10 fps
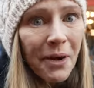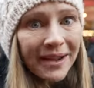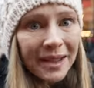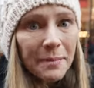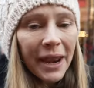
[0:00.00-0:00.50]

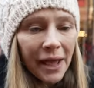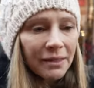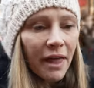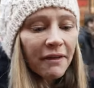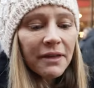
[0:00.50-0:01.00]
walking, but I
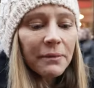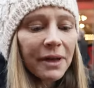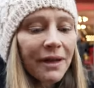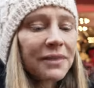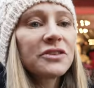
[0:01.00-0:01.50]
love that we
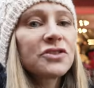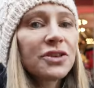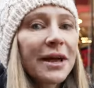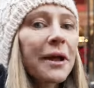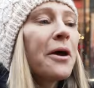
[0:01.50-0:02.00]
got this
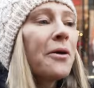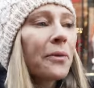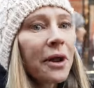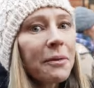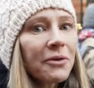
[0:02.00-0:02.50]
drink.
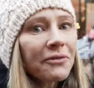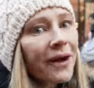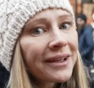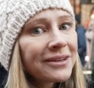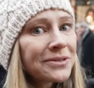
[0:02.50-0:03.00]
We're gonna move
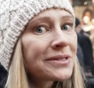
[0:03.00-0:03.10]
on and do